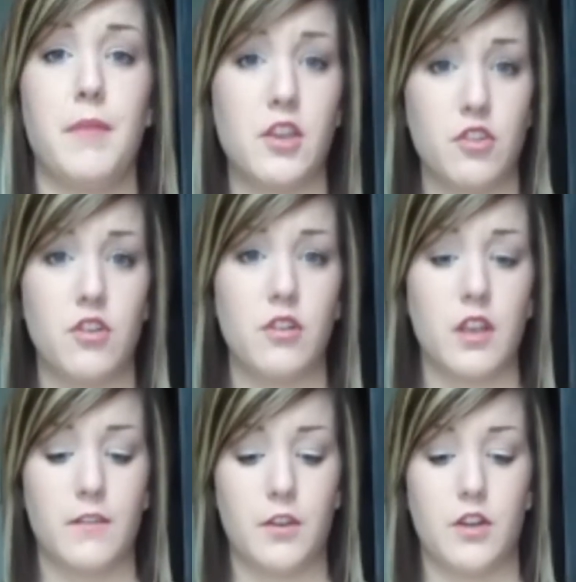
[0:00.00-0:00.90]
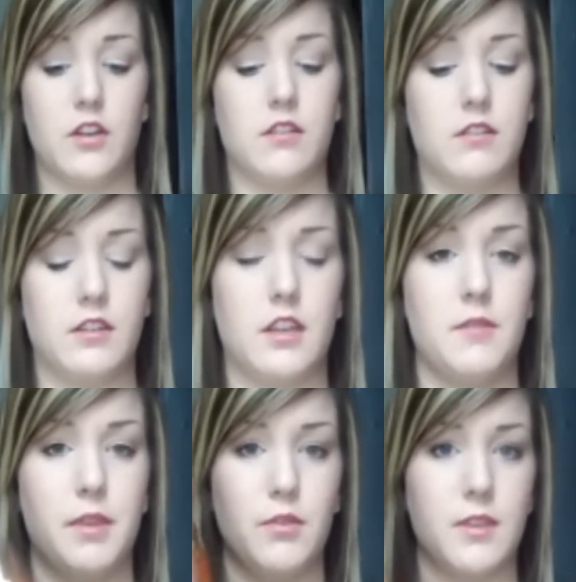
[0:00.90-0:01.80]
Make sure if you're going
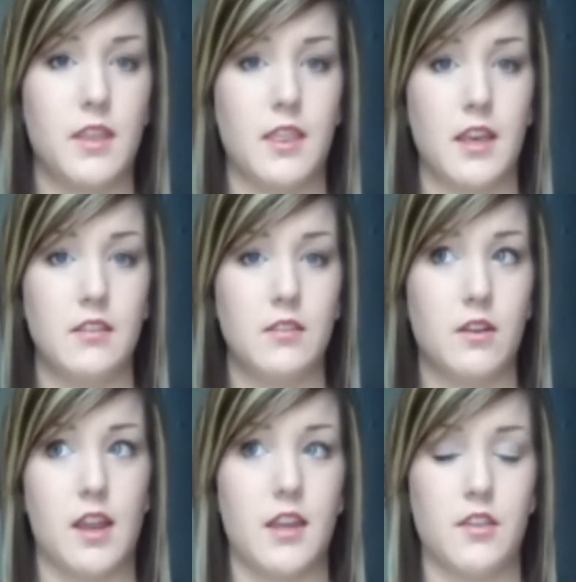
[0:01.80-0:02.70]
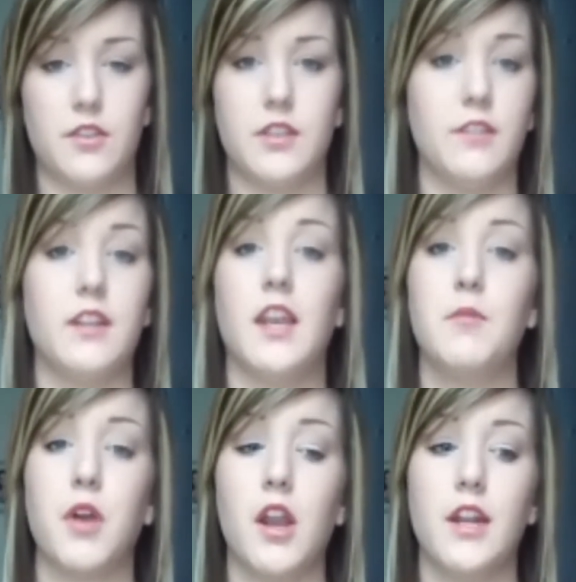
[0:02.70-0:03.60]
to be using this or any other
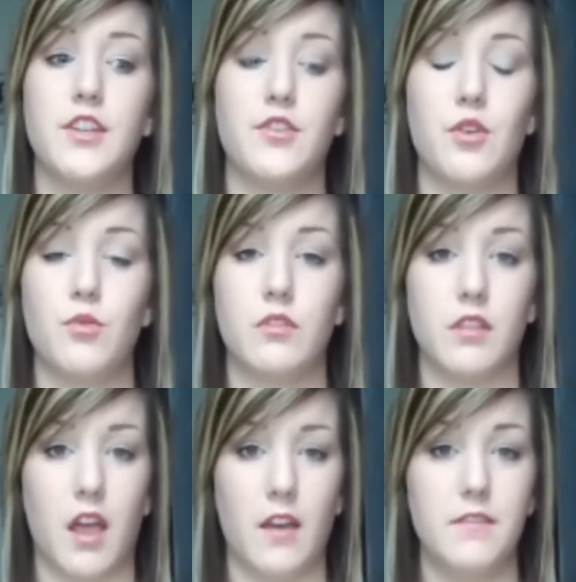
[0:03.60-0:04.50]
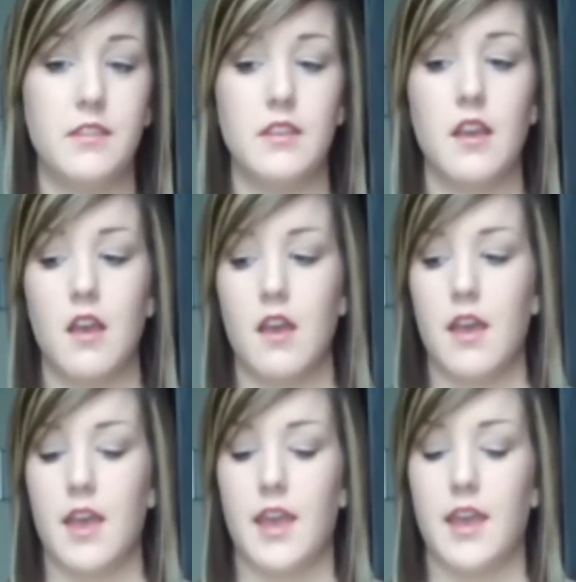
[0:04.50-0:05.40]
self-tanning product, you use gloves.
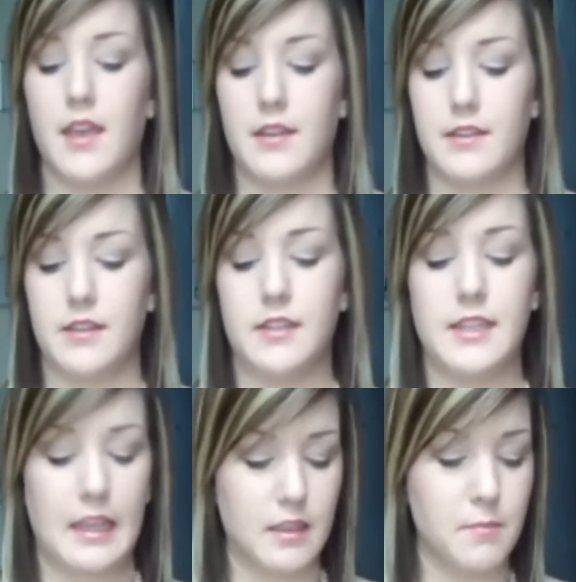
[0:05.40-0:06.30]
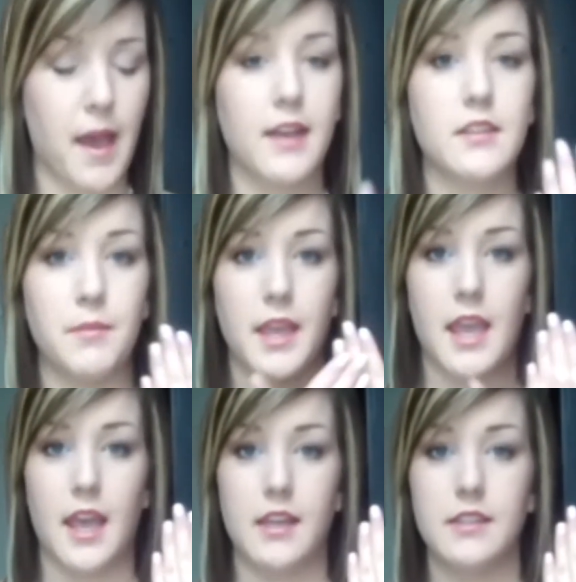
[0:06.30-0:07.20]
And to get the backs of my
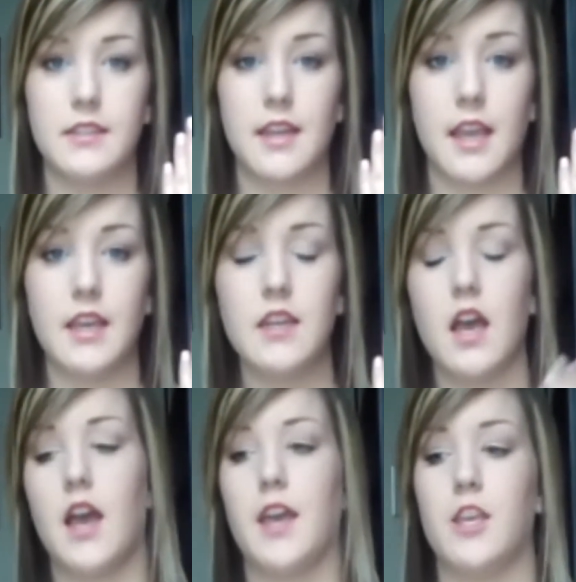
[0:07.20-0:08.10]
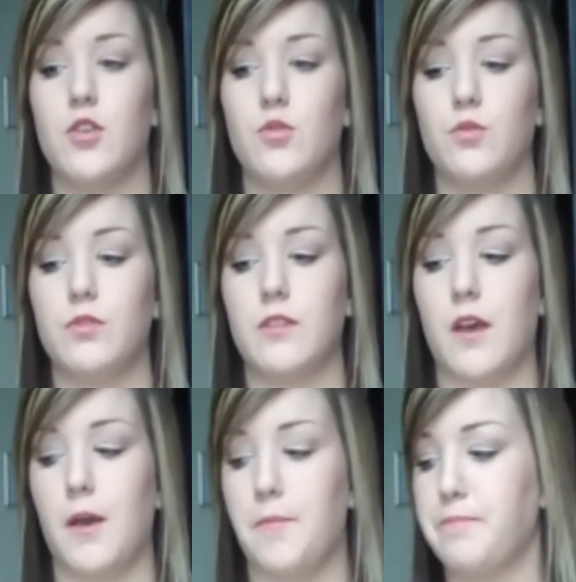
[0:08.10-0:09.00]
hands tan, I use,
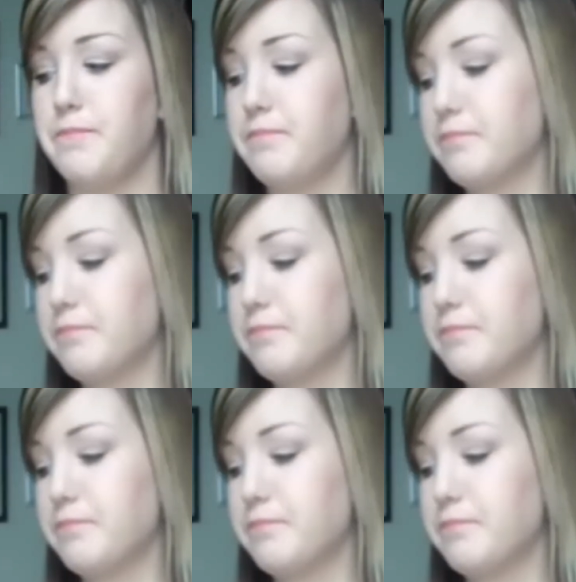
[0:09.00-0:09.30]
I've